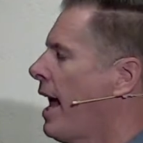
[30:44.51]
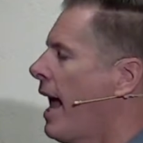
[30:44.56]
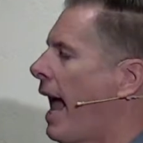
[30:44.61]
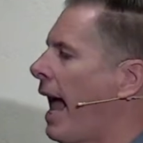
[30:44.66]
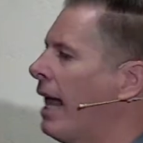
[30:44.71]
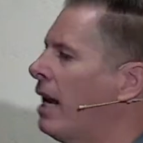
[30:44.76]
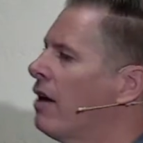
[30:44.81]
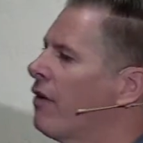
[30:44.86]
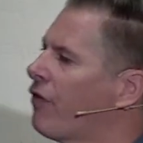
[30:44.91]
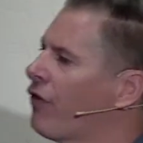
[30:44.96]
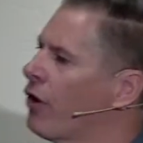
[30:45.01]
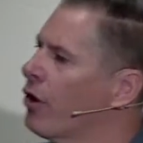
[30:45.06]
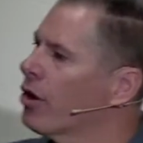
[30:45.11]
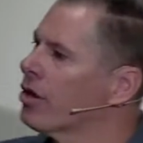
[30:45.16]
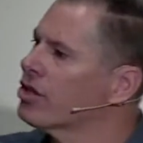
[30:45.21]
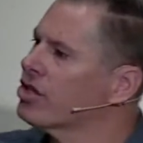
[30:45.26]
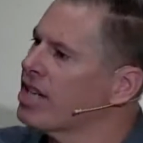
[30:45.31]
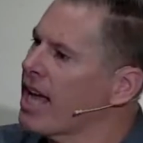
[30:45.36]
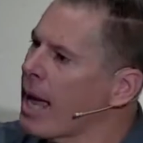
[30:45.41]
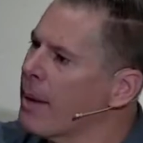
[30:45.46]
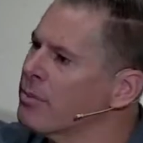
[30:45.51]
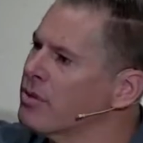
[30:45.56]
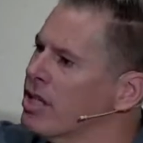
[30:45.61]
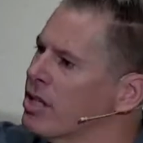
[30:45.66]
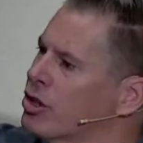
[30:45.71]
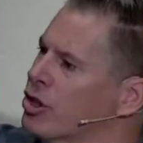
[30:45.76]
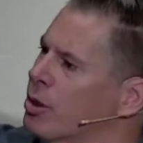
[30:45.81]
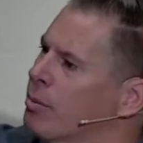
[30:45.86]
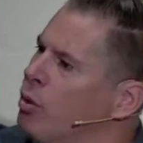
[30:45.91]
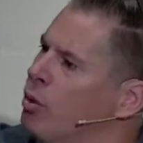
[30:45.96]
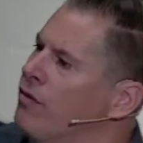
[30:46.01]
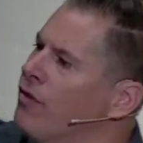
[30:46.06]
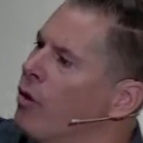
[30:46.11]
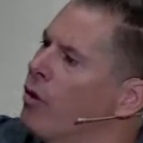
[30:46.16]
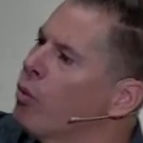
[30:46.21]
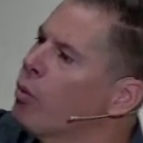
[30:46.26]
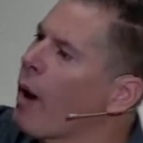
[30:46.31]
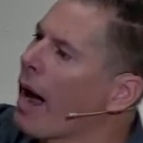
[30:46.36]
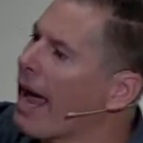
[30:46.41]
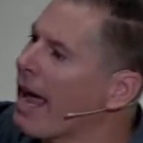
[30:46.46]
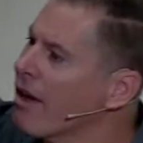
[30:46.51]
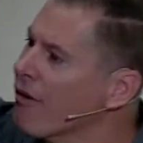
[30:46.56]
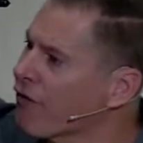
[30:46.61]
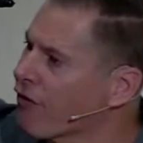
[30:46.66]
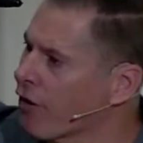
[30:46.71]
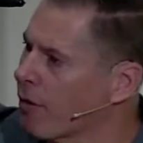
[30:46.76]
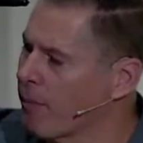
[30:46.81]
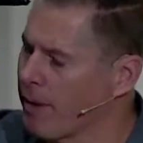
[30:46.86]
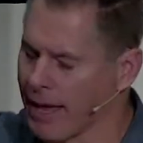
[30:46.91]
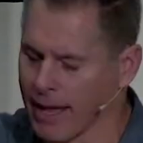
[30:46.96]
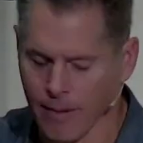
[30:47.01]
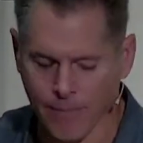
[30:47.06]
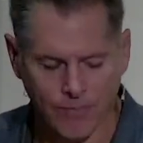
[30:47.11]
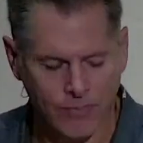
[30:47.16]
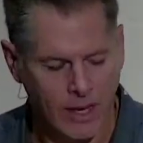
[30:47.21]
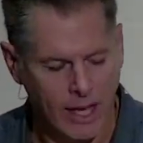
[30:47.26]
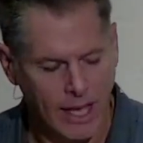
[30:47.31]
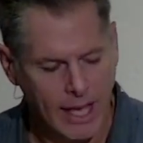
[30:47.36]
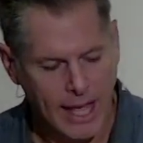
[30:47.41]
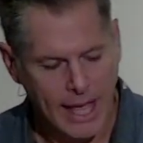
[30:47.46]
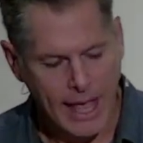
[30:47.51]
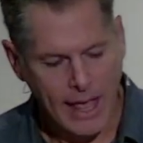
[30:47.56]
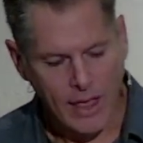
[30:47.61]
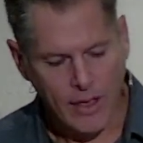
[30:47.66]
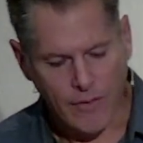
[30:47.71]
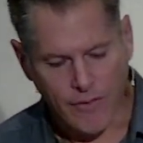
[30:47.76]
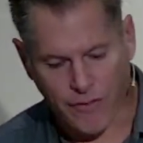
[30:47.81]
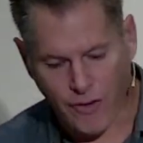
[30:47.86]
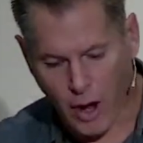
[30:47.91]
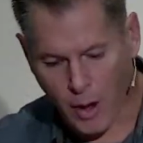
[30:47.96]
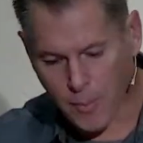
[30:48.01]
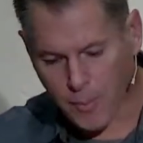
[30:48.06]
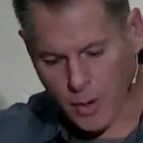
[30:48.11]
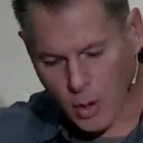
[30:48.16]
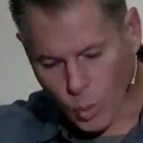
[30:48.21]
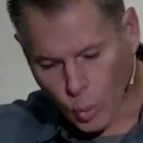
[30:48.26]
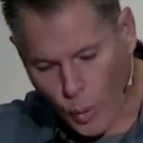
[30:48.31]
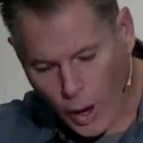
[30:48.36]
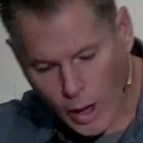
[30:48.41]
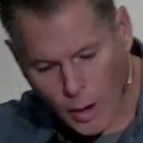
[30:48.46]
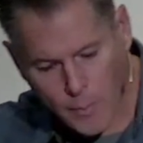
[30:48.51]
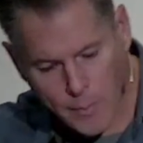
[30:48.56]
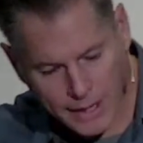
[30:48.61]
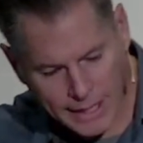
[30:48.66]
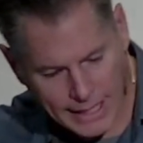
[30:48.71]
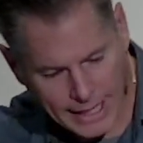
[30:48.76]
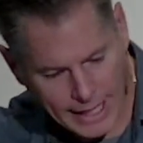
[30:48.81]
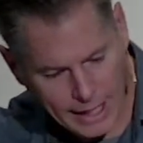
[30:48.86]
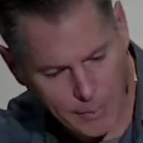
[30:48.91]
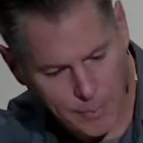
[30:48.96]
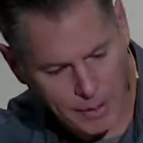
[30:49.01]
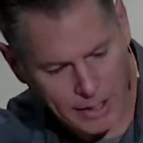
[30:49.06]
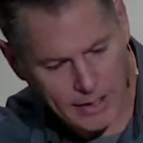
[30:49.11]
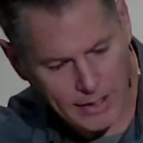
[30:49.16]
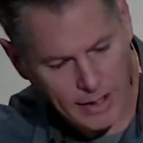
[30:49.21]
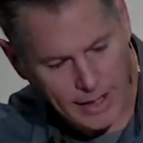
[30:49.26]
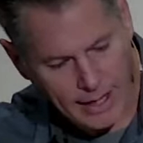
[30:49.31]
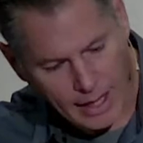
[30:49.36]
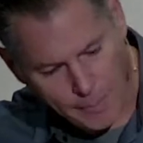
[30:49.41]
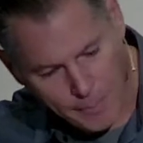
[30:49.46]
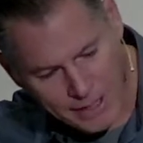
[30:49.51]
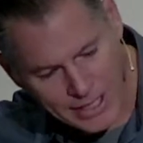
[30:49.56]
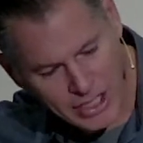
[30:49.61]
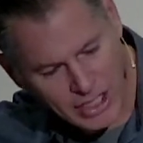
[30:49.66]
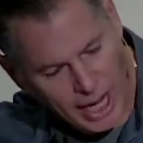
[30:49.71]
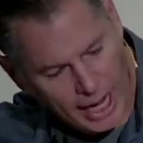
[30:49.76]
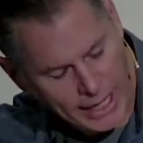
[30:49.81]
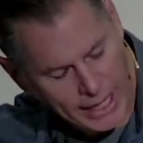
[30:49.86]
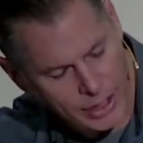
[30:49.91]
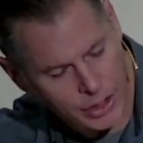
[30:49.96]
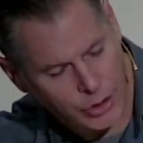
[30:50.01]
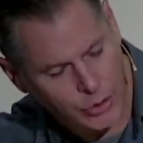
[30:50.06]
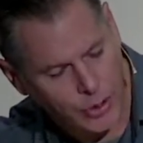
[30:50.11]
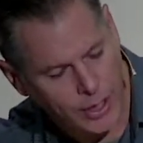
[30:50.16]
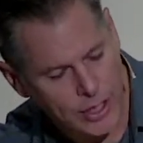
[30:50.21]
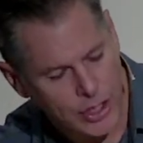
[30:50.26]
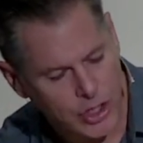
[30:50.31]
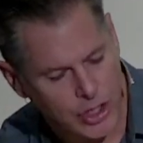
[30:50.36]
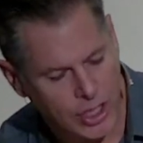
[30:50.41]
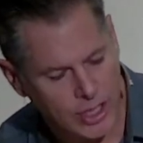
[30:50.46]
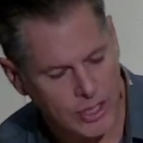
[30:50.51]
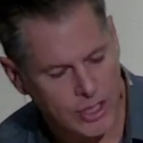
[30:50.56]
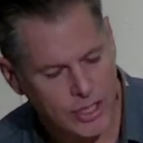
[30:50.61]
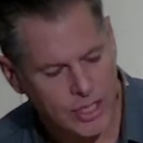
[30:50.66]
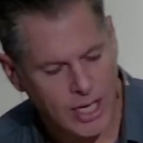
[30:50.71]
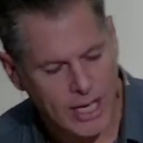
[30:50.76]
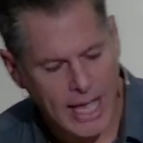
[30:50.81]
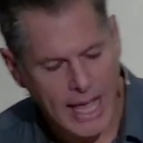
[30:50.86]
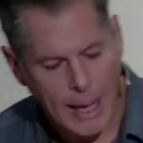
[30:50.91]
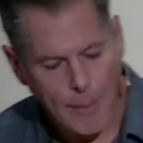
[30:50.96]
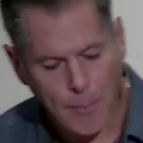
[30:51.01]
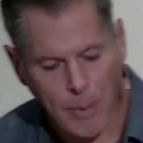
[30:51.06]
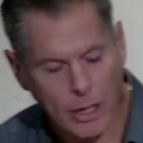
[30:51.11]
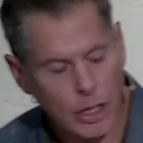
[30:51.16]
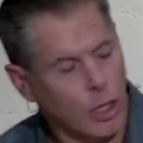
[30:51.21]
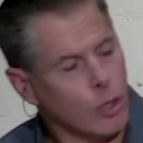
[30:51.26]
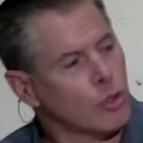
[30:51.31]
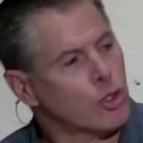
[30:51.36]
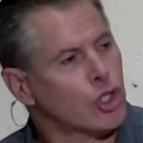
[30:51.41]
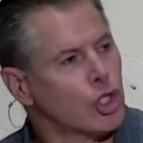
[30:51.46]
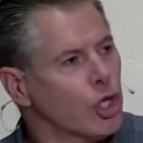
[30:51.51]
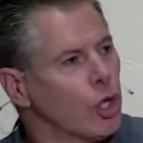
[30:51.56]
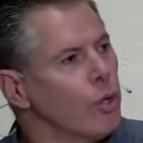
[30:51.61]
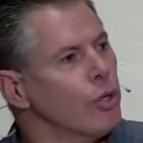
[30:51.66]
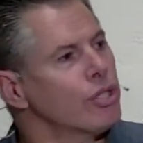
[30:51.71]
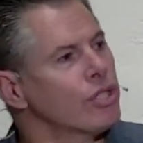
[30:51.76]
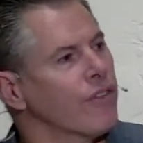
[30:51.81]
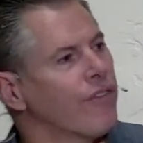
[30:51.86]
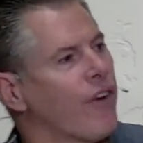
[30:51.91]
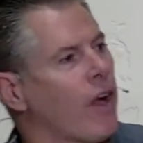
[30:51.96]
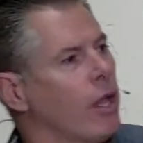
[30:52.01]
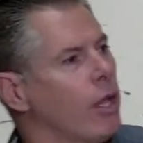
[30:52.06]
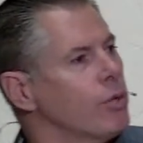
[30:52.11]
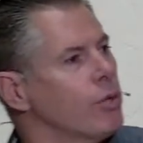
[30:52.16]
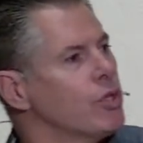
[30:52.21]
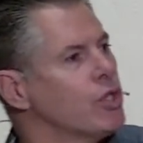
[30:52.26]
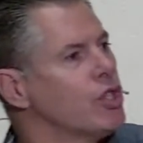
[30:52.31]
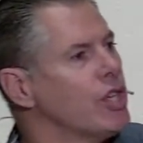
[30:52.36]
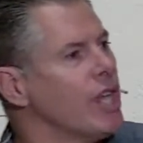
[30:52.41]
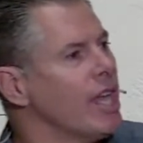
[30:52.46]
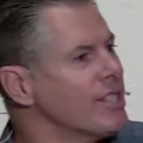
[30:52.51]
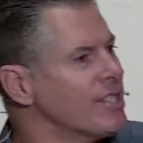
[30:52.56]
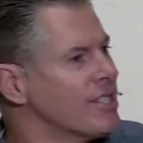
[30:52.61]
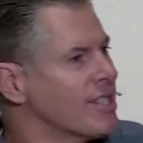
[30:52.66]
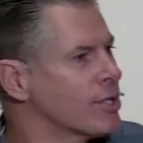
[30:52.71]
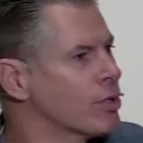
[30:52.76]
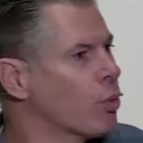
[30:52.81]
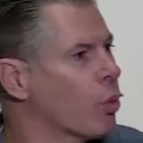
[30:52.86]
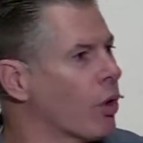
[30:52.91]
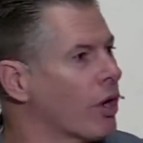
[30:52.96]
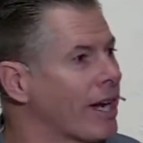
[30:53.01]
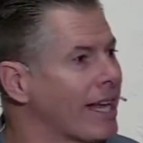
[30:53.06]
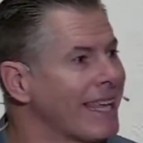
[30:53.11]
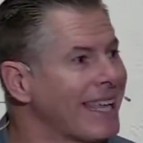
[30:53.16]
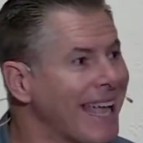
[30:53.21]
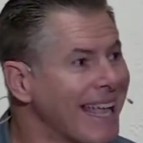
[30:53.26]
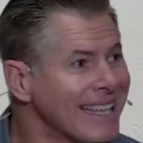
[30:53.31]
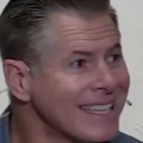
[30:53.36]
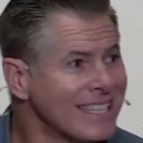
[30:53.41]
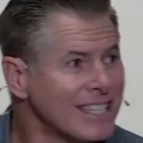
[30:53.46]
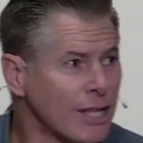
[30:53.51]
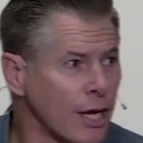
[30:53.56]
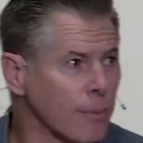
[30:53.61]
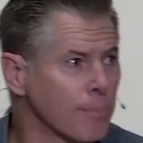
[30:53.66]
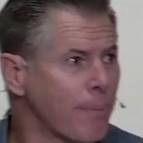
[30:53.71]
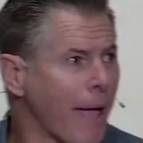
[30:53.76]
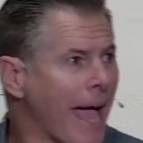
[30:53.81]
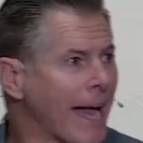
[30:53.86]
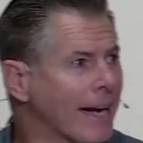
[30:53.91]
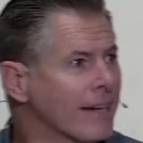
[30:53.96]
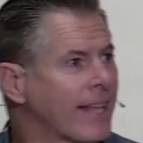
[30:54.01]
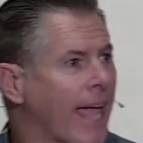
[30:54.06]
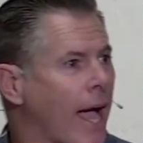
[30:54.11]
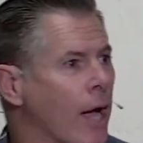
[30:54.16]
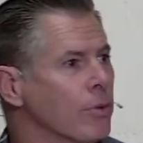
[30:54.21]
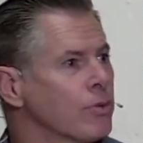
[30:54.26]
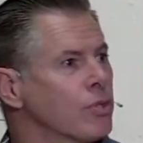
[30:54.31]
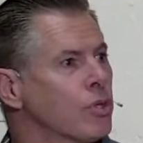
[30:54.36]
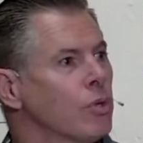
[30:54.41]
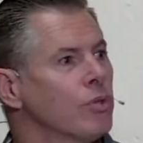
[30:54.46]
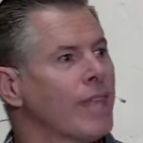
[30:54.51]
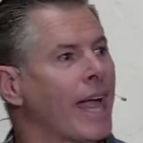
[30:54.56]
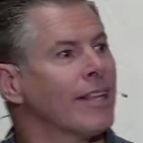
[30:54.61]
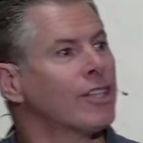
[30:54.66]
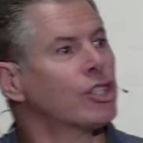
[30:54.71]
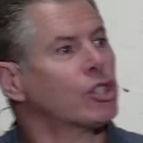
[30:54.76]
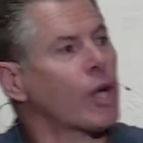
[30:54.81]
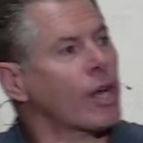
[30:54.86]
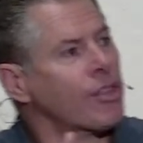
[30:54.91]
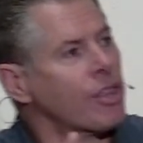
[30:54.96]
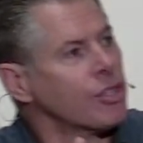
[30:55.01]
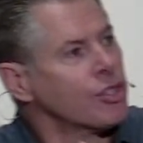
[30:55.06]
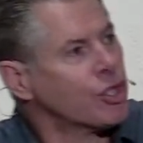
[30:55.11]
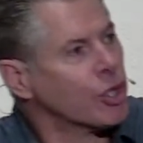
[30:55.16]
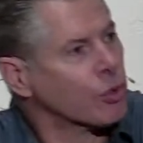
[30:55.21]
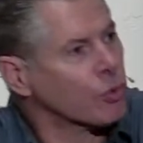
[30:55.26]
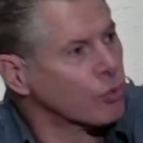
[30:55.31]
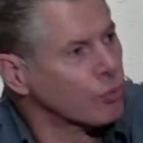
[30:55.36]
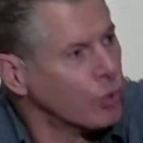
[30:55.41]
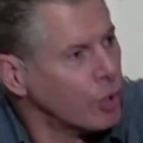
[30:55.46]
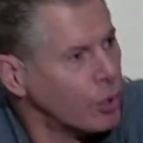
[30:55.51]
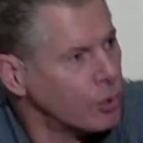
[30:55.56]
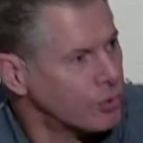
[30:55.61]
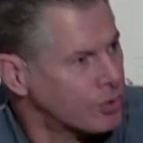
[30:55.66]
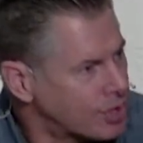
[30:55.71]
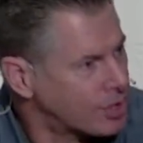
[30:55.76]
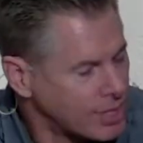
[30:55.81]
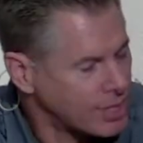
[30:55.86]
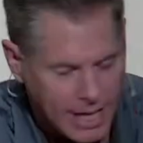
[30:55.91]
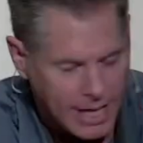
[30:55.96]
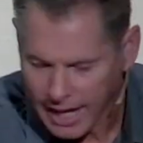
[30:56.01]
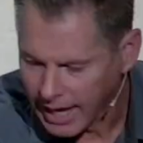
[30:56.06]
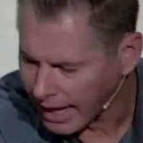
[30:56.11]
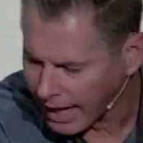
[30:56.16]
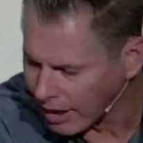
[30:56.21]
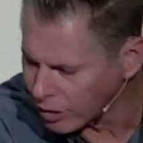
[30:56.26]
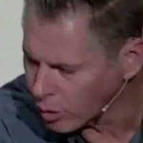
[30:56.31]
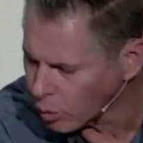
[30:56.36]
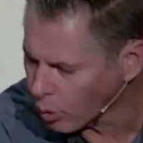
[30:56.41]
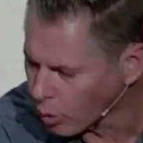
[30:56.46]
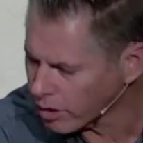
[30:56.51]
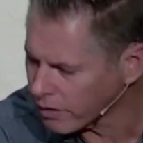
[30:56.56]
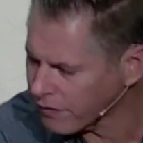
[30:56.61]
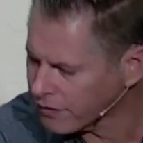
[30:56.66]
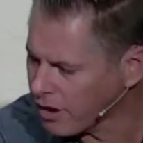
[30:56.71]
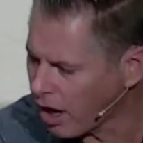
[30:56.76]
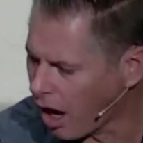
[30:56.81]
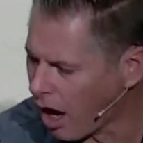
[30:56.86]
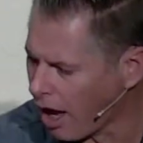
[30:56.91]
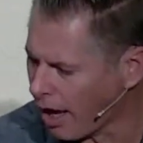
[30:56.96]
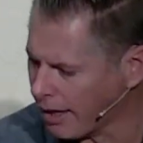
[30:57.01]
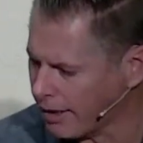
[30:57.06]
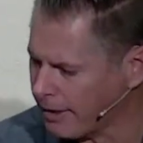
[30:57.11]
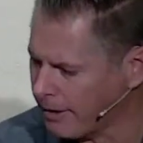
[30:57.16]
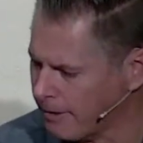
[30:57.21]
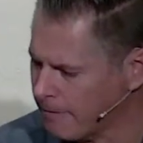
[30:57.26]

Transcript: And if you're tempted to move away from him, from well-meaning but misguided Christians, but you choose to follow Jesus' word against their bad counsel, that strengthens your roots in the word of God.